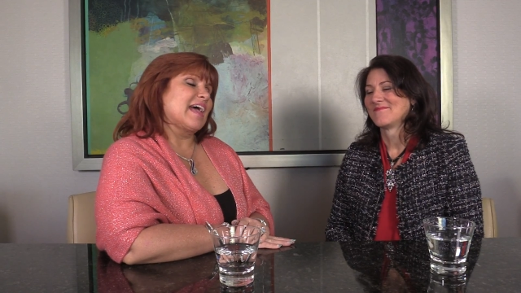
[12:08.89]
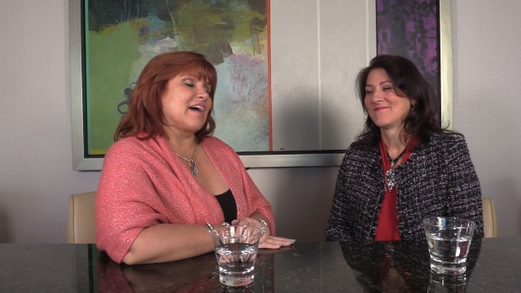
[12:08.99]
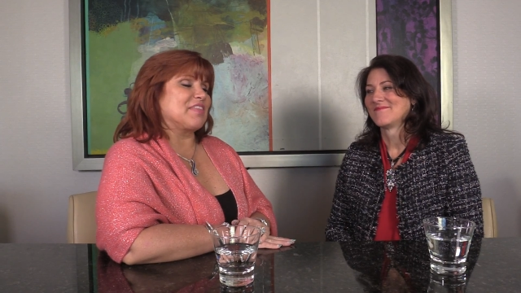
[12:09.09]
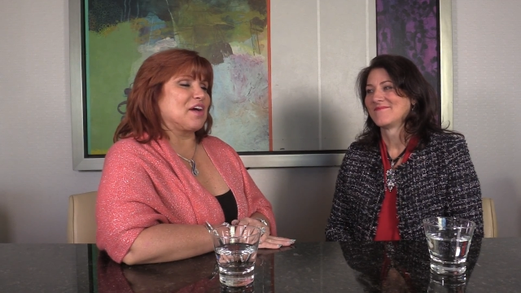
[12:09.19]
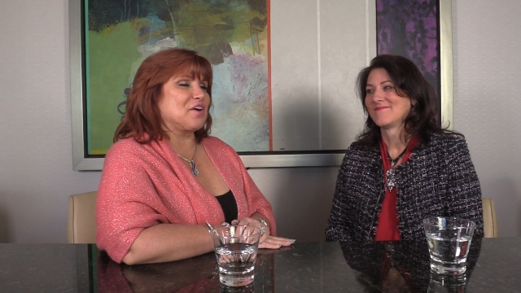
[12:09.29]

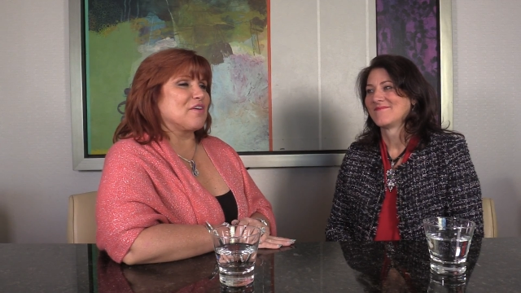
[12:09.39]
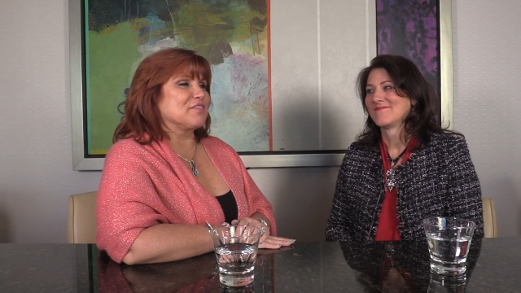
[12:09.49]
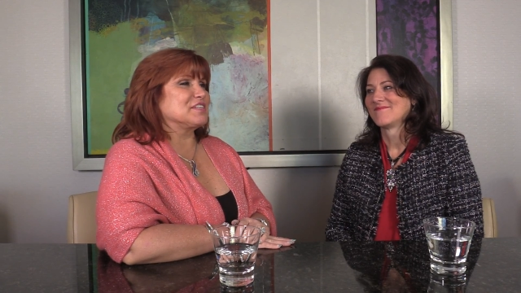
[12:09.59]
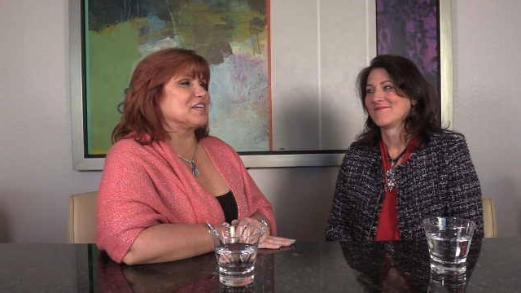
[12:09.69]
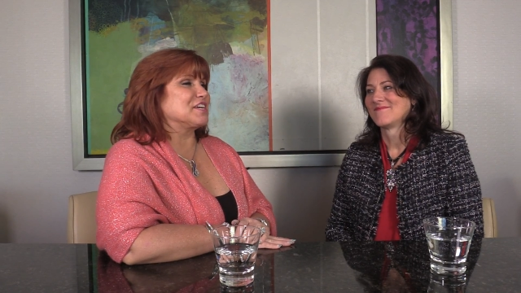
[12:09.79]
Speaker 1: have that
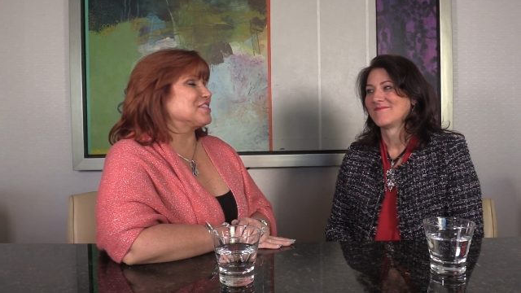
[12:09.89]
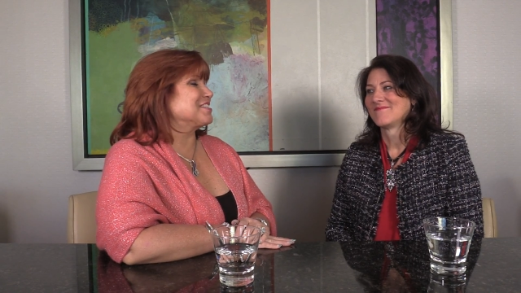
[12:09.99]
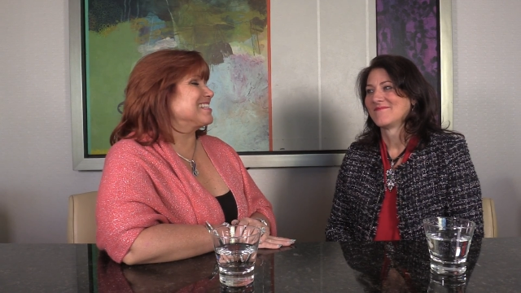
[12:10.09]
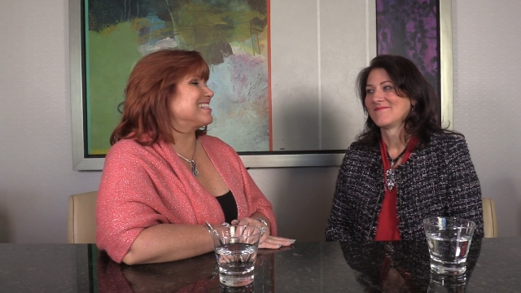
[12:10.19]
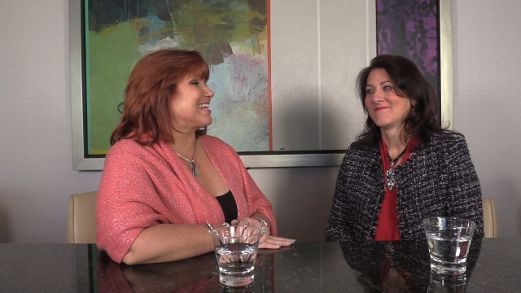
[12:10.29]

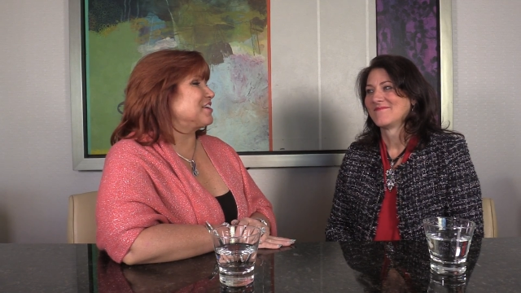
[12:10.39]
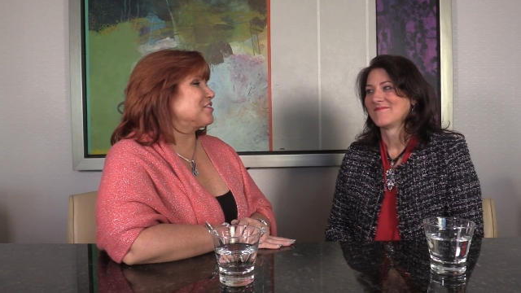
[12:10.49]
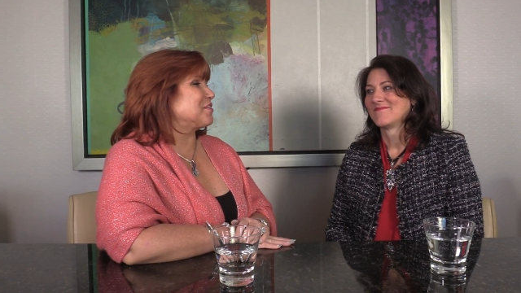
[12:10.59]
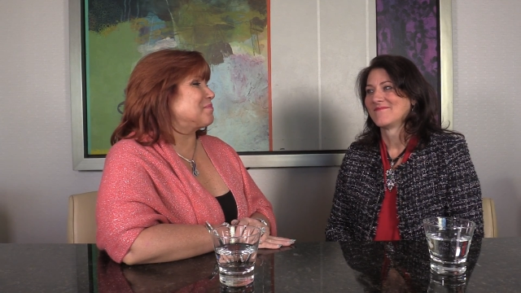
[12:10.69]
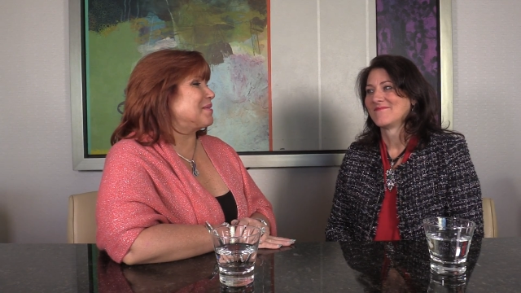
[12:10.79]
conversation,
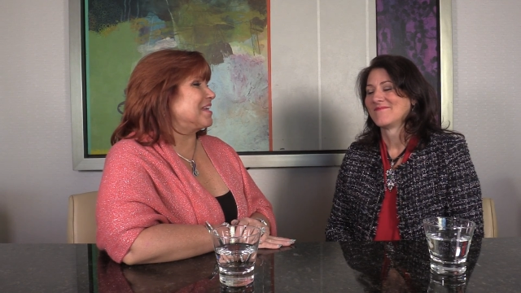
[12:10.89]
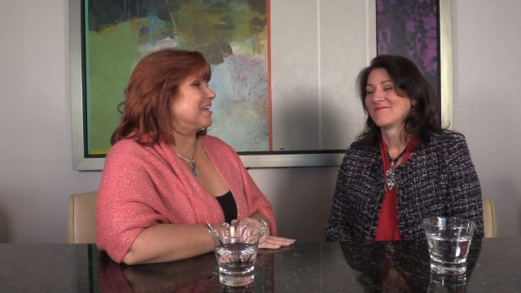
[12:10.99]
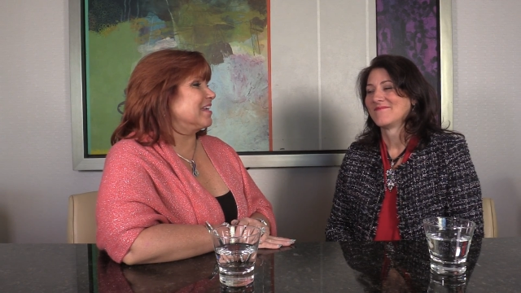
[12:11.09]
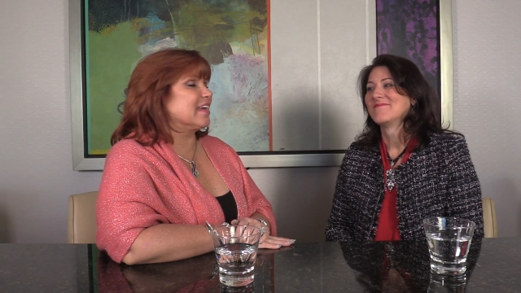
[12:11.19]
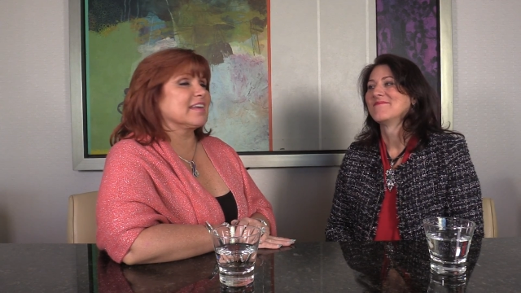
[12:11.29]
schedule the
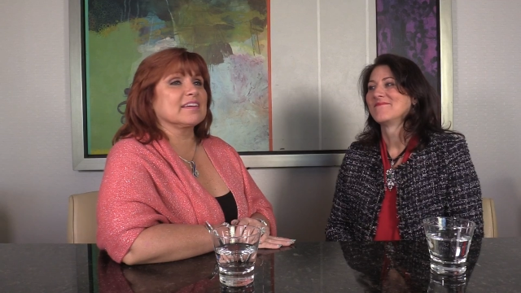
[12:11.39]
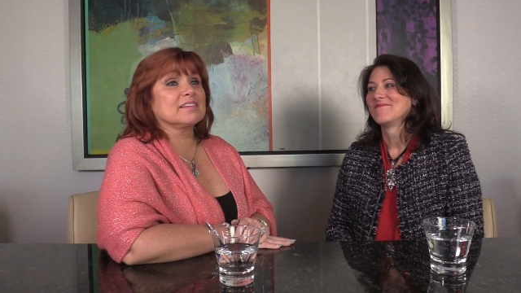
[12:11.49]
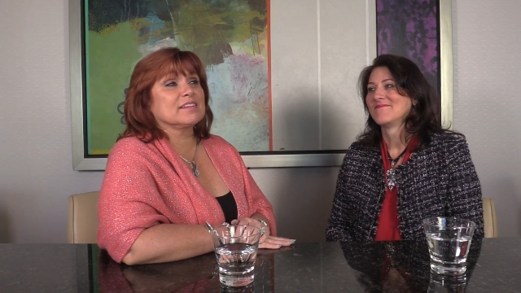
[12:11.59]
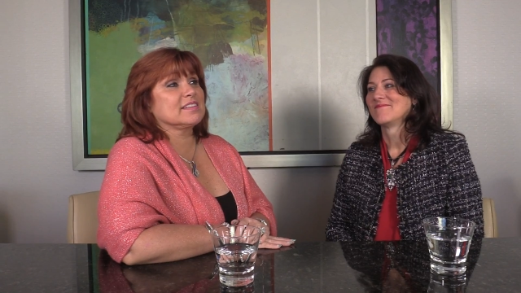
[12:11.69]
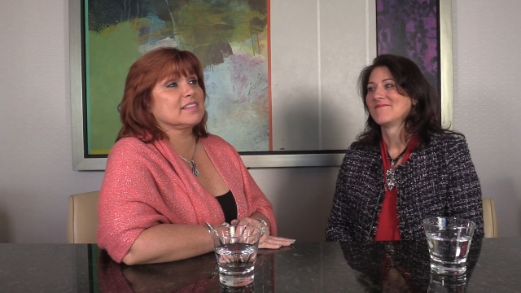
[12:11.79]
meeting,
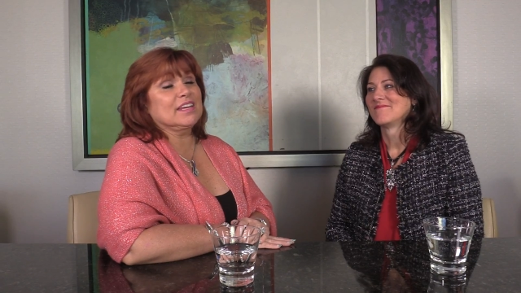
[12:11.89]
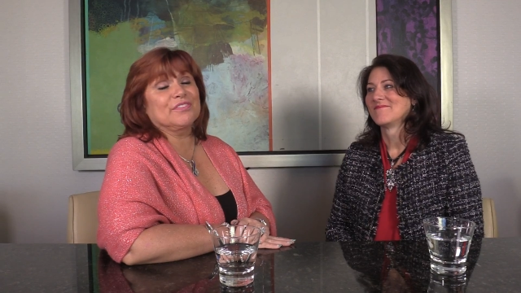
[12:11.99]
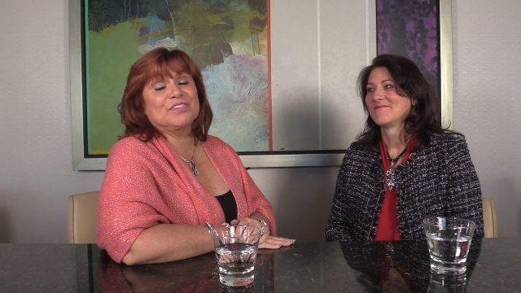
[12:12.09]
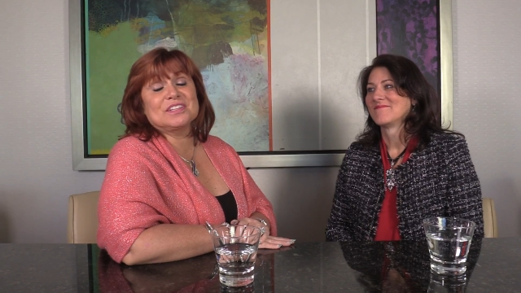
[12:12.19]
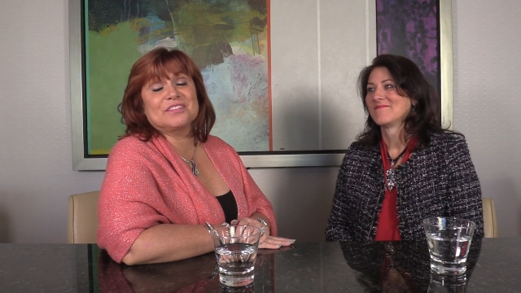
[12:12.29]
and see
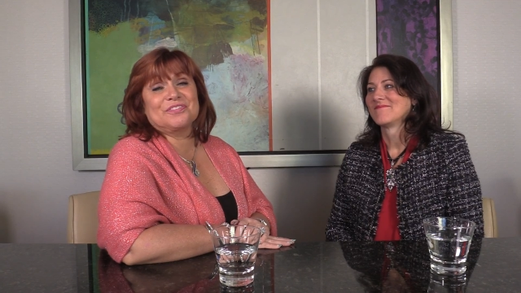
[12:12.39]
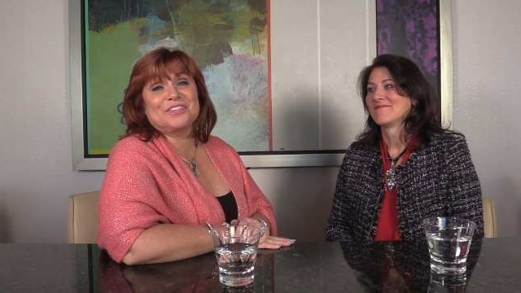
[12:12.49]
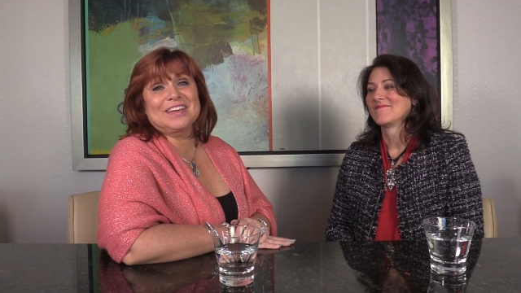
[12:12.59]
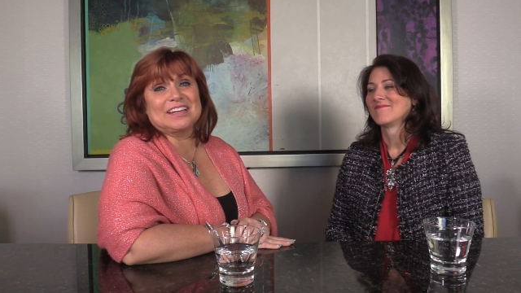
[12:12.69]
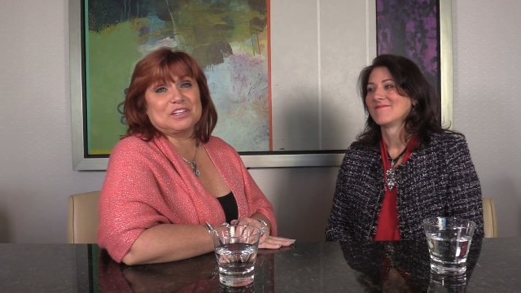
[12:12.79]
if it's a
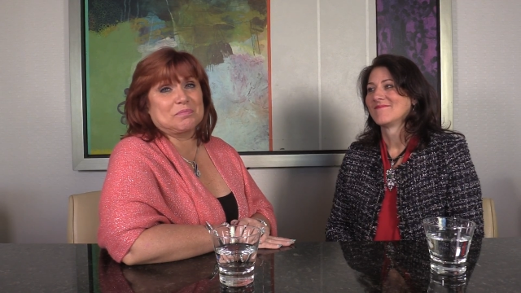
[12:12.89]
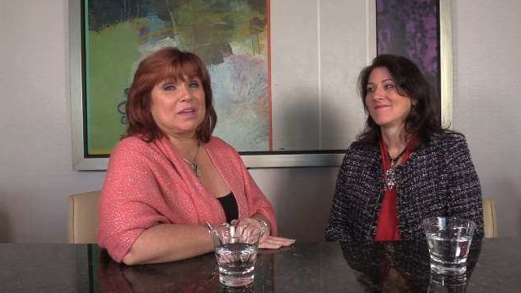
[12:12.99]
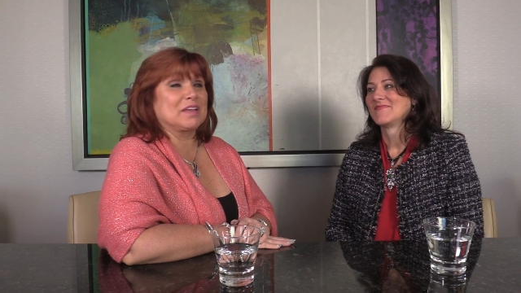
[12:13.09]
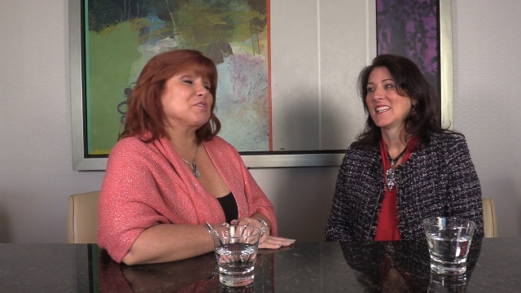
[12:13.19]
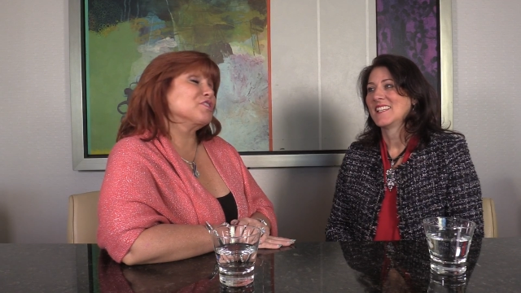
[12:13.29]
fit.
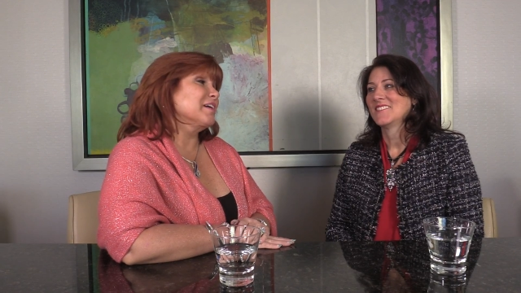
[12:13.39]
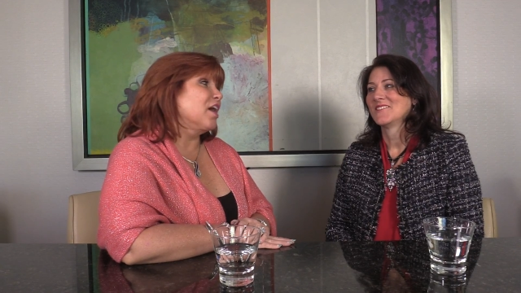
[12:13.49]
I